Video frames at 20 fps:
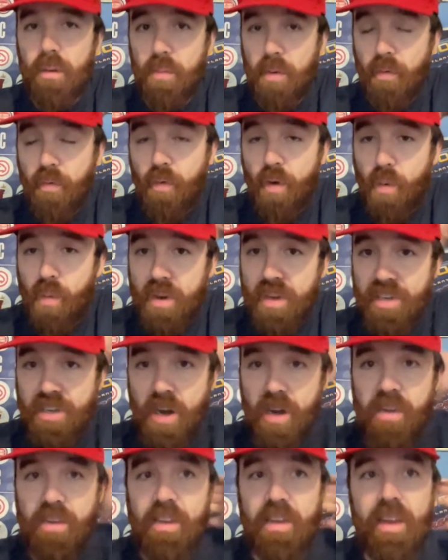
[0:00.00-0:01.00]
before we
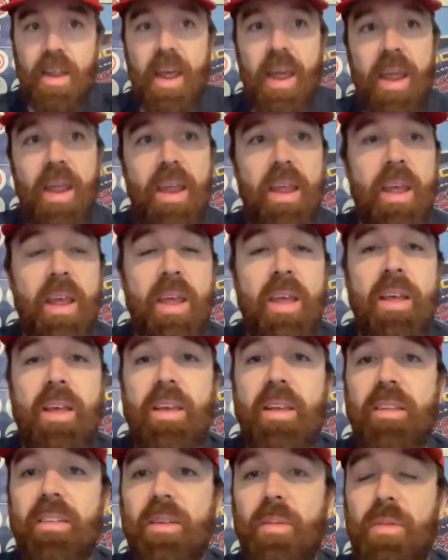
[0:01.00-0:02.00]
started today
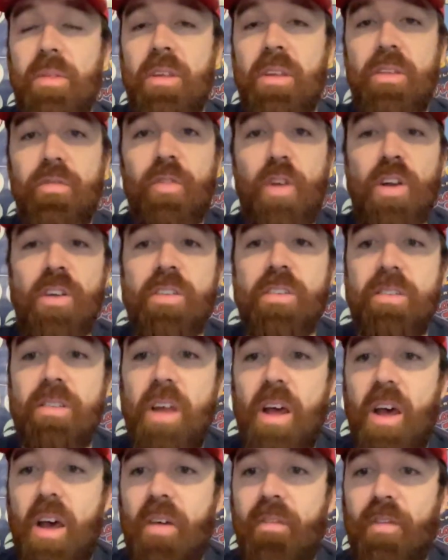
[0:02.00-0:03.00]
some of these first
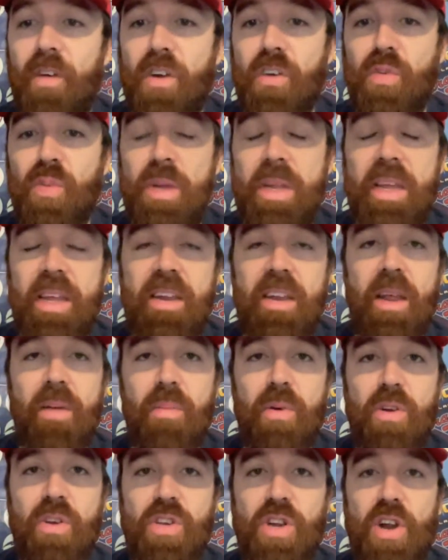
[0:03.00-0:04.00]
uh, first weekend
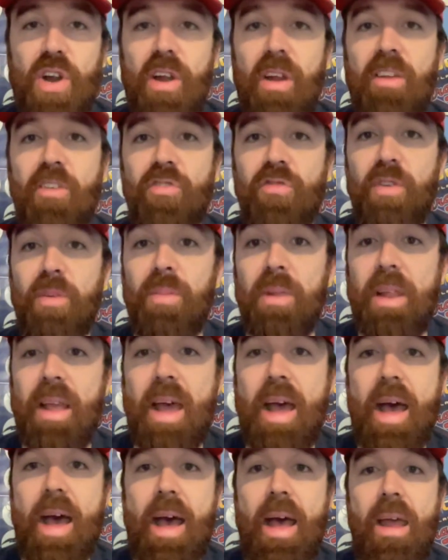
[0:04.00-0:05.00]
numbers are extremely
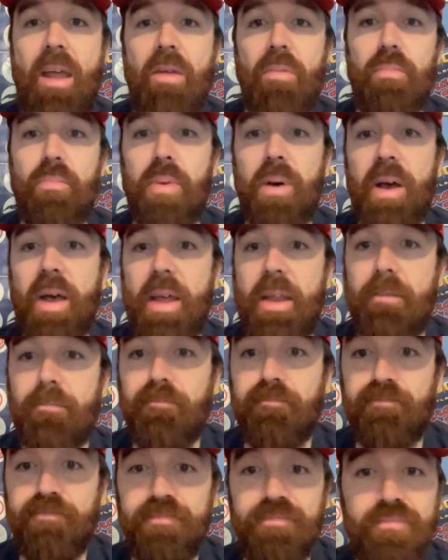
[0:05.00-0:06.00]
high, but
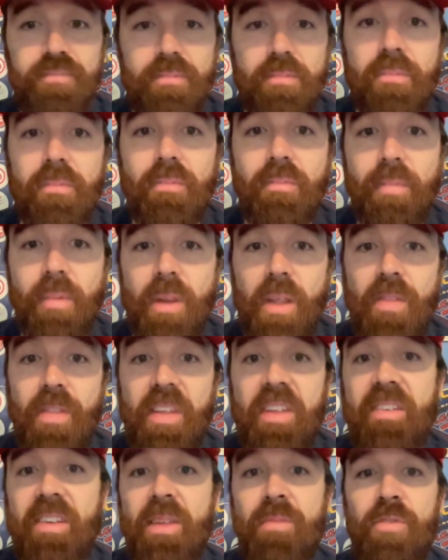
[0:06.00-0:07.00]

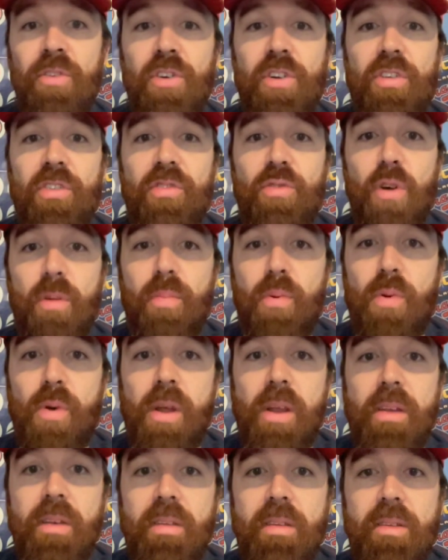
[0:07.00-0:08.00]
these teams are going to score
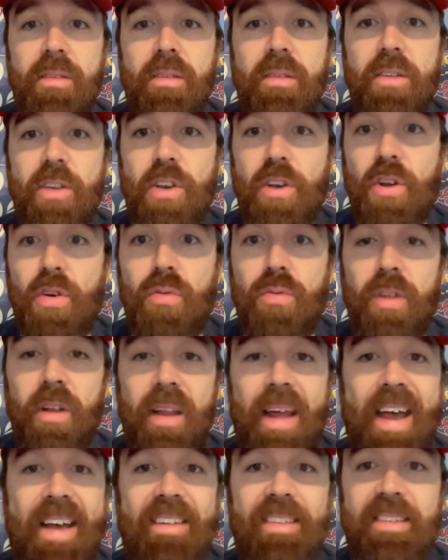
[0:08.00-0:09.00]
points. You know, the
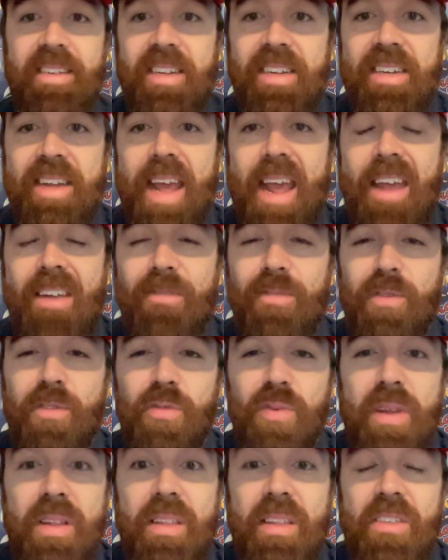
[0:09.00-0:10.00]
last 10 games
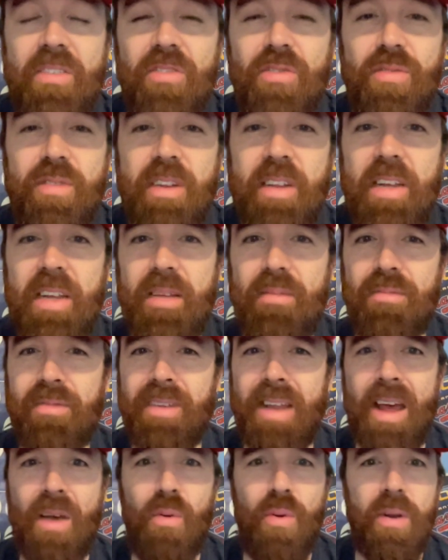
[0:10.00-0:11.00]
between these two teams,
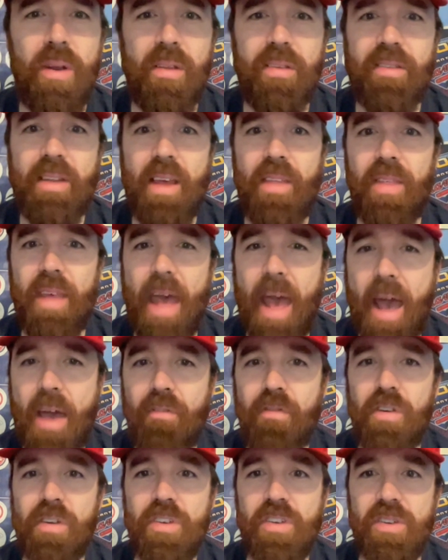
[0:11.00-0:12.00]
I want to say the
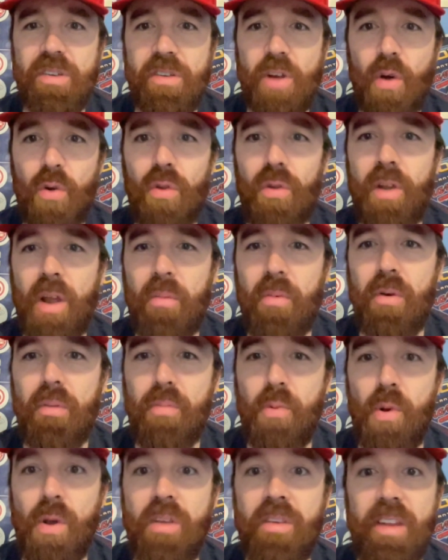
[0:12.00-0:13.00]
average total number of
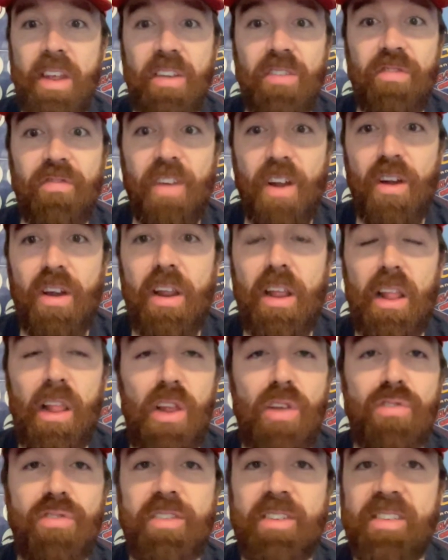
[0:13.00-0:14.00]
points is very
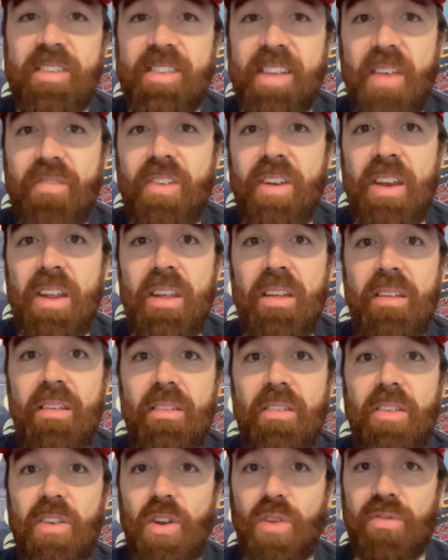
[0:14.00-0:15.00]
close to 70,
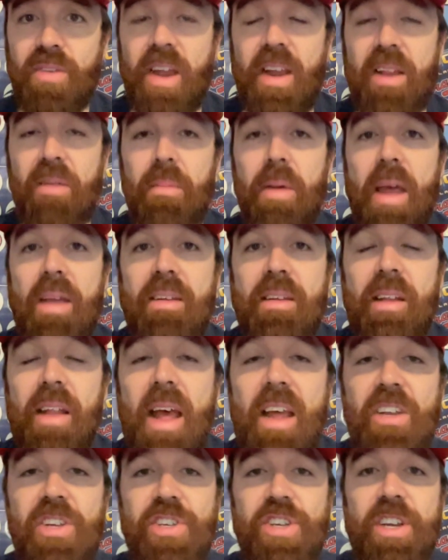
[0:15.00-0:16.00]
you know, dating back to
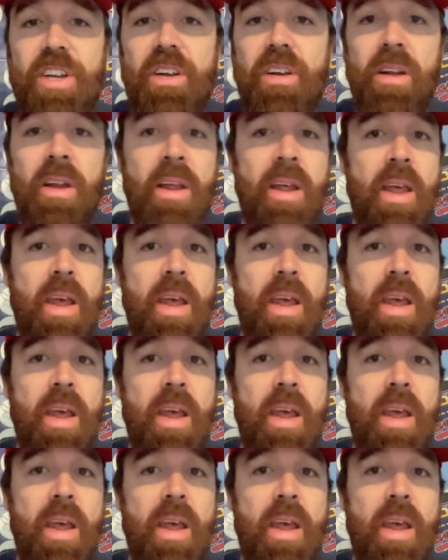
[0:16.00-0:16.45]
last year.